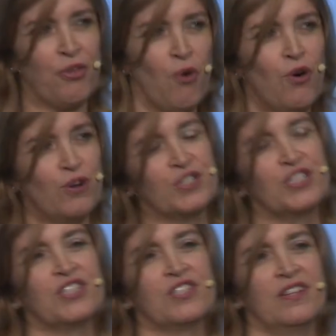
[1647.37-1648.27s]

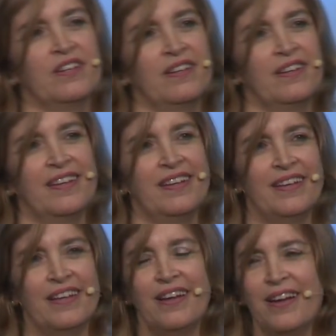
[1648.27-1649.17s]
thoughts
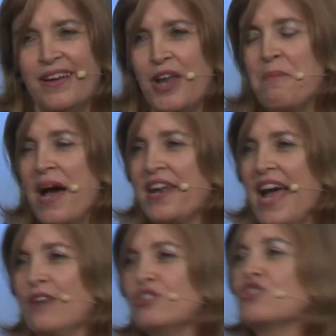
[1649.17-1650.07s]
no matter how